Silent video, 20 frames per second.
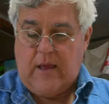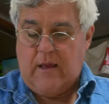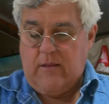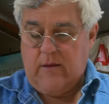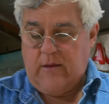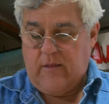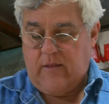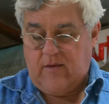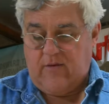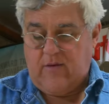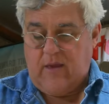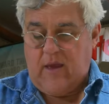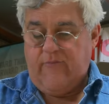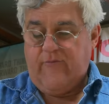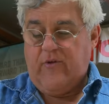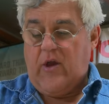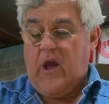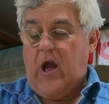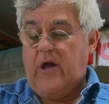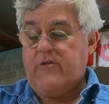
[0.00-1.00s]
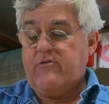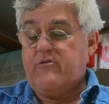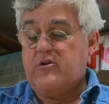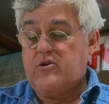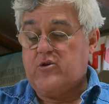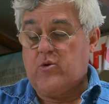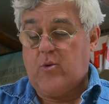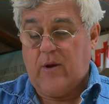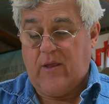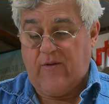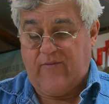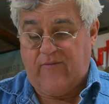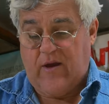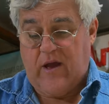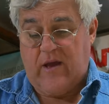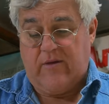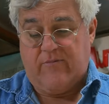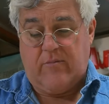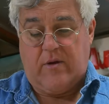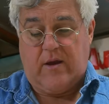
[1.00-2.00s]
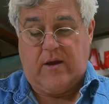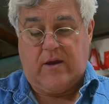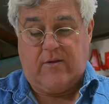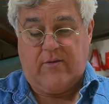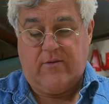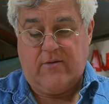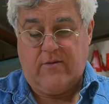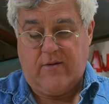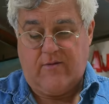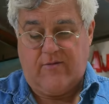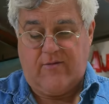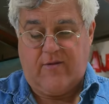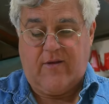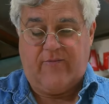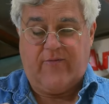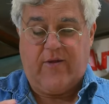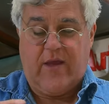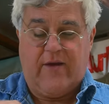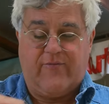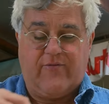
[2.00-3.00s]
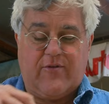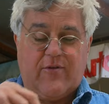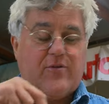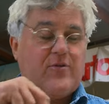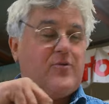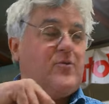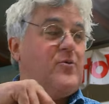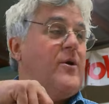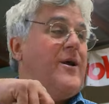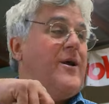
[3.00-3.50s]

Look at this, every 125 miles. Here's stuff you have to do